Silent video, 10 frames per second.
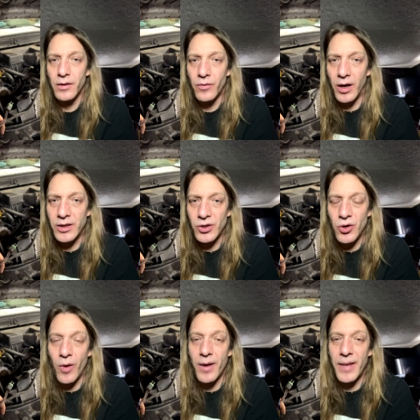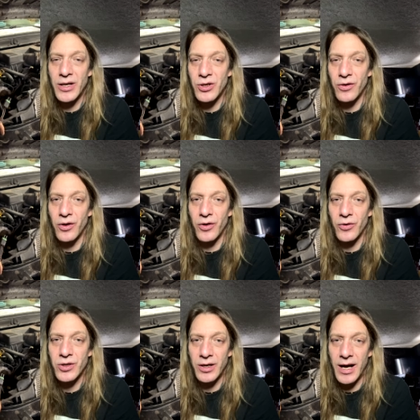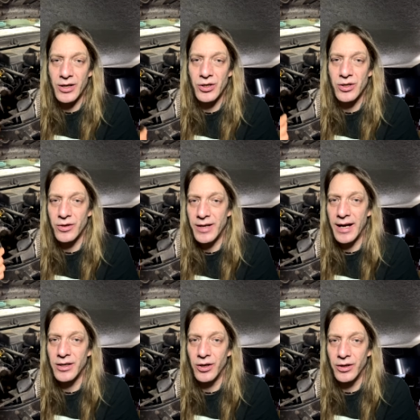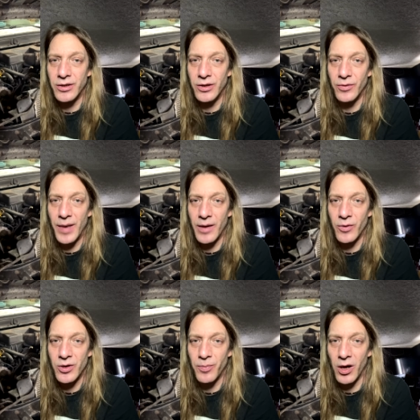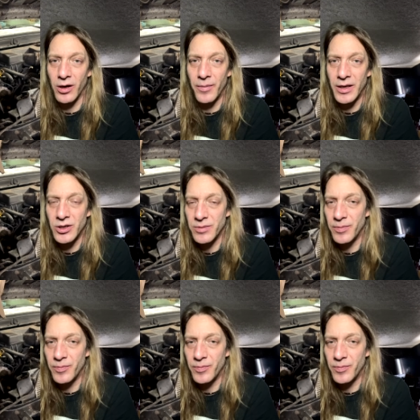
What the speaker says: Right. So you want to make sure though those connections are dead good too, man. When you plug them in, just